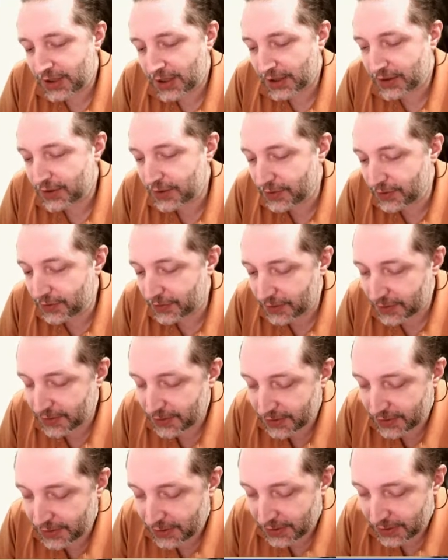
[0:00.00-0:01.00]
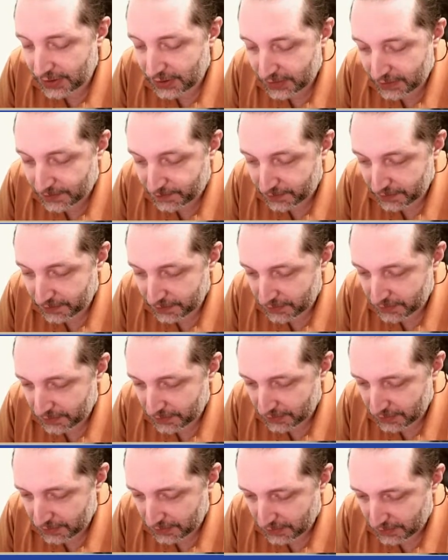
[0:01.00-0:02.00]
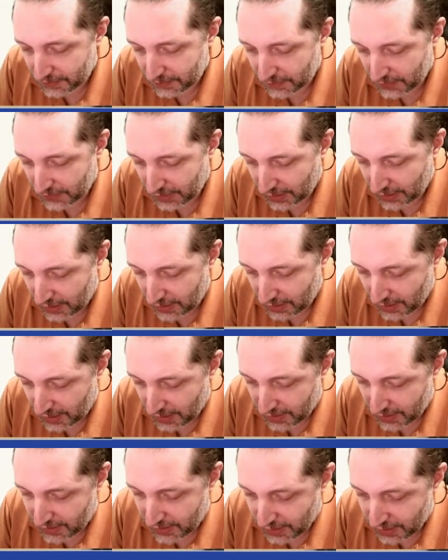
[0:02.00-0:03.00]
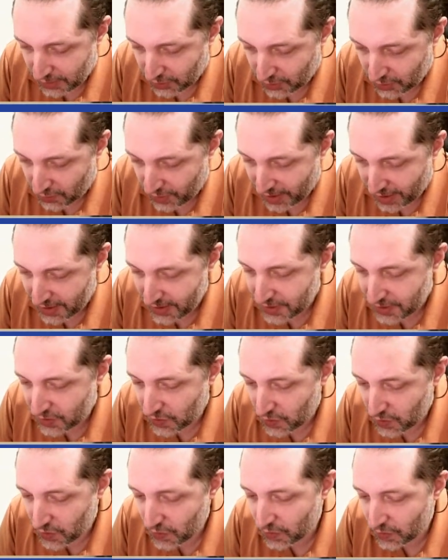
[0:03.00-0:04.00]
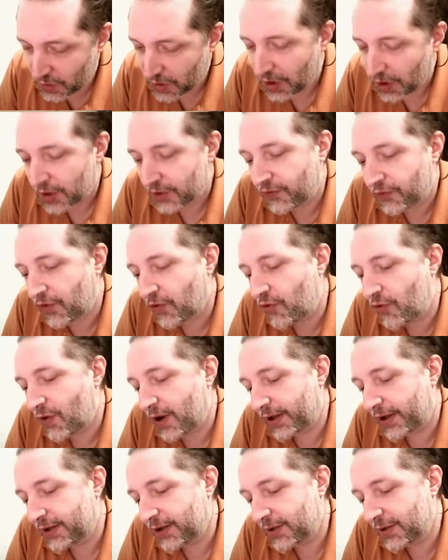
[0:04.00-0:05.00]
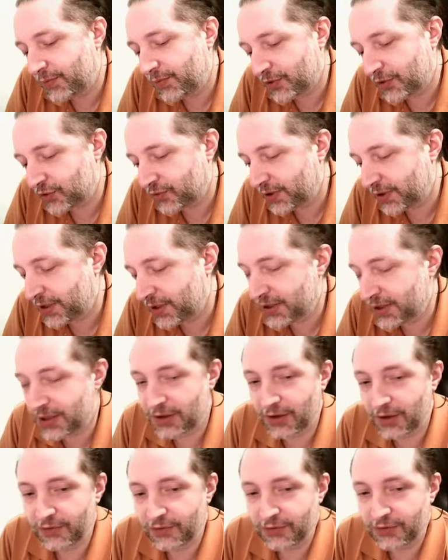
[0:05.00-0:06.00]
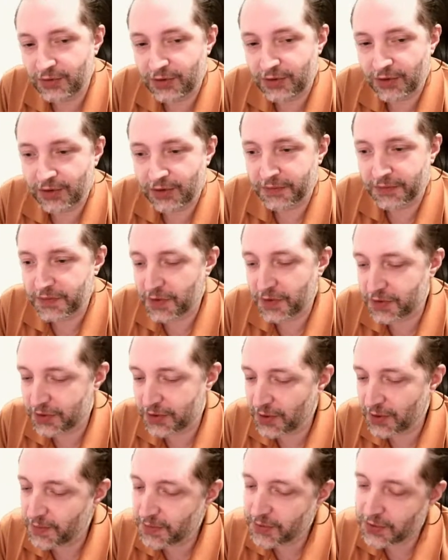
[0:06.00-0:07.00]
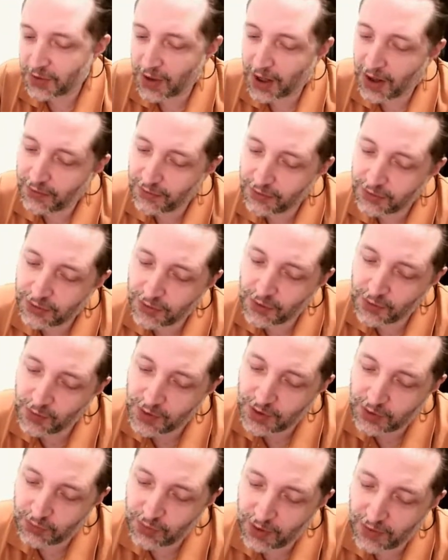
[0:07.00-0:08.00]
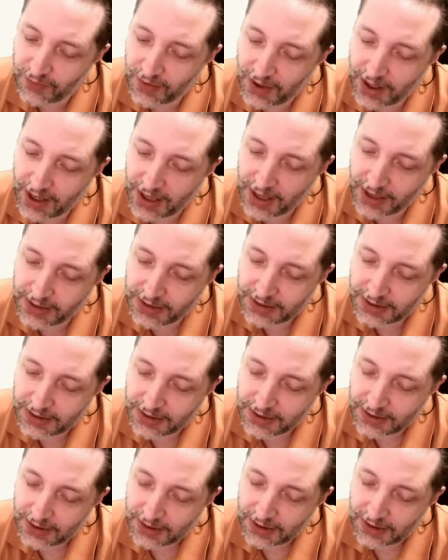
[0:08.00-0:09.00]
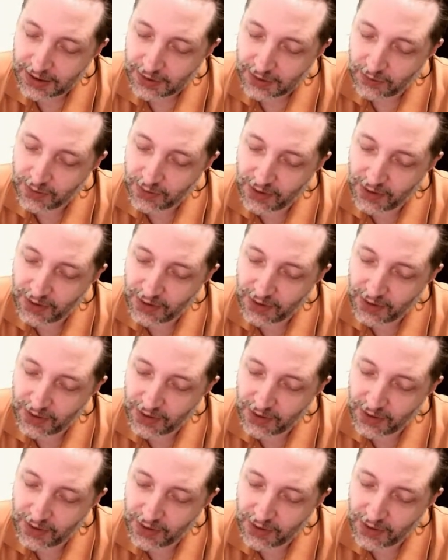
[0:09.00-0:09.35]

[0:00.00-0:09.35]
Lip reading: That's a red, so for Guardian, +1 is enough to turn up your thumb, so I would go with Wave Ice. Wave Earth, though, is very good for Runeblade.